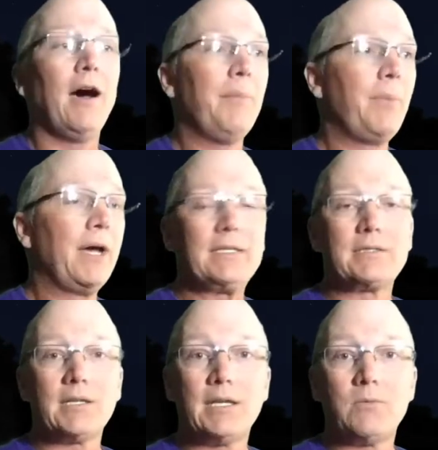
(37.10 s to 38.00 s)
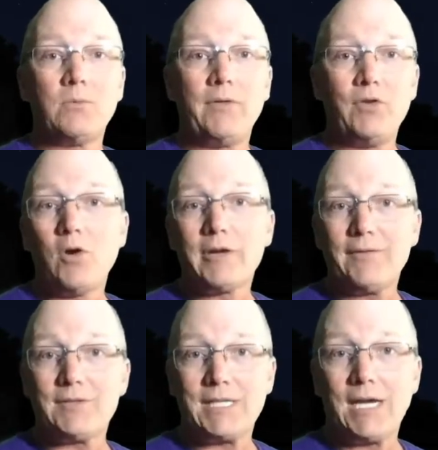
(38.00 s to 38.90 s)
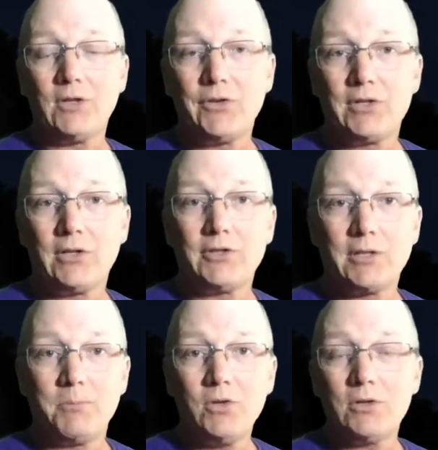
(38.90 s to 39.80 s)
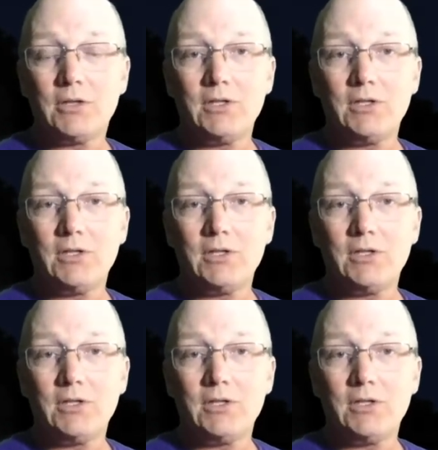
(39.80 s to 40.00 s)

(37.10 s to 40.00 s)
but if you've already have it downloaded on your computer,